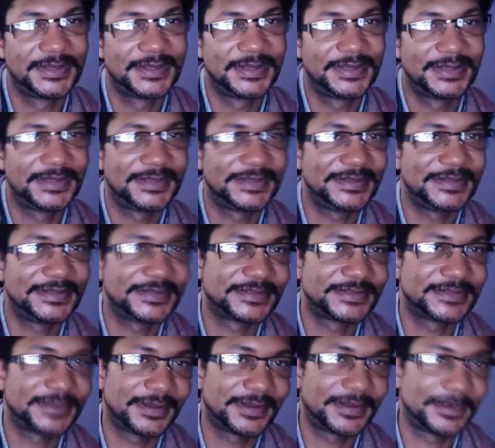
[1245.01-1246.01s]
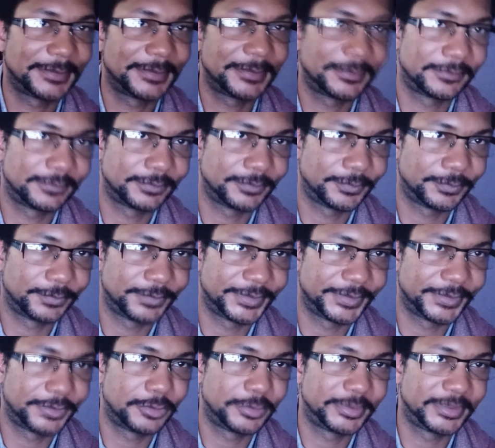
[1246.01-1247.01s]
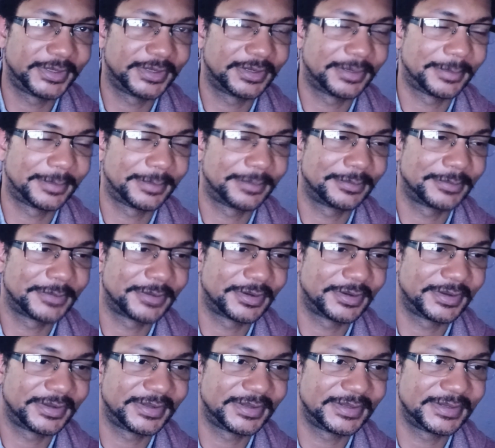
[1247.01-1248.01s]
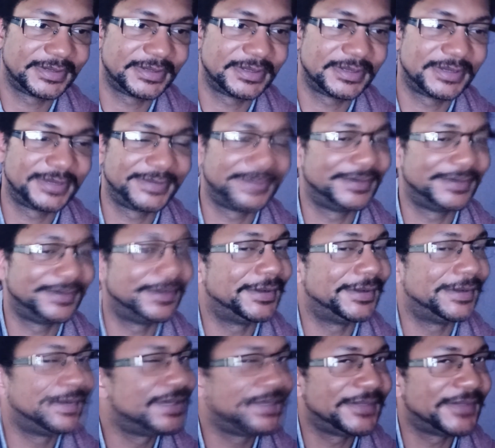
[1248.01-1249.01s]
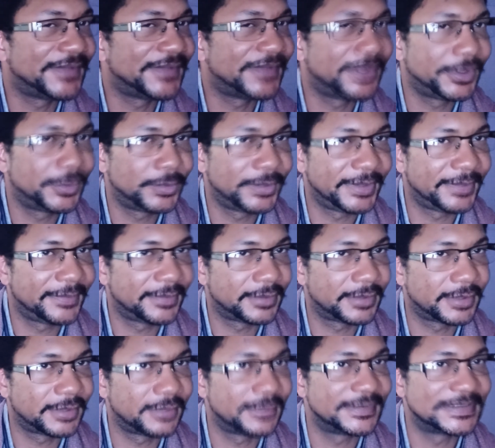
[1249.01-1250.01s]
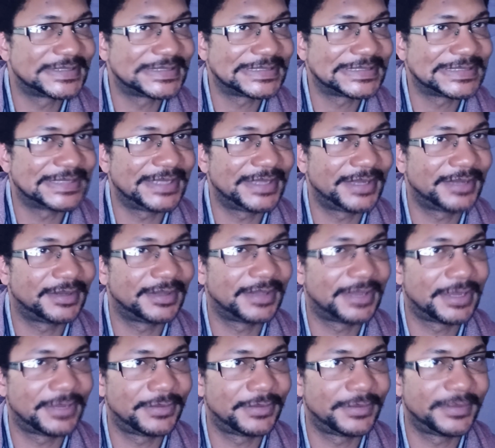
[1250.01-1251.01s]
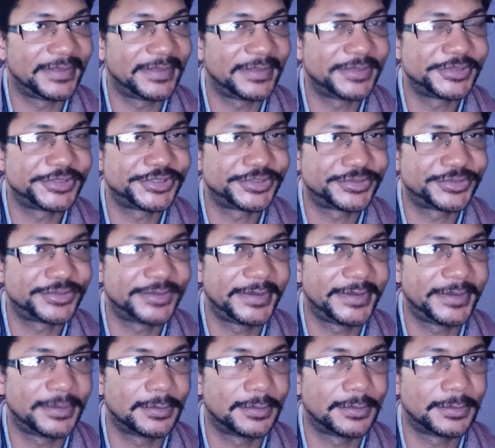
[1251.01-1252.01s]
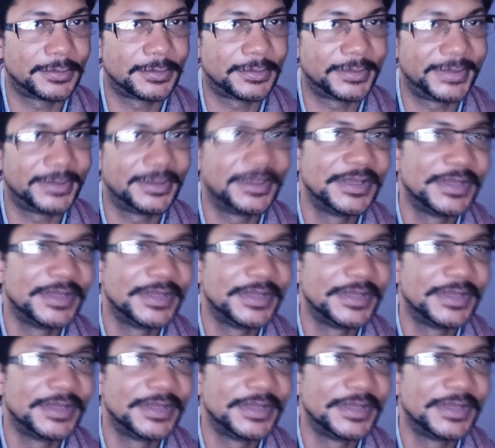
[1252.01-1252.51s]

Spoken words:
He's talking about reopening up their market, undevaluing their currency, and allowing them to trade their own oil.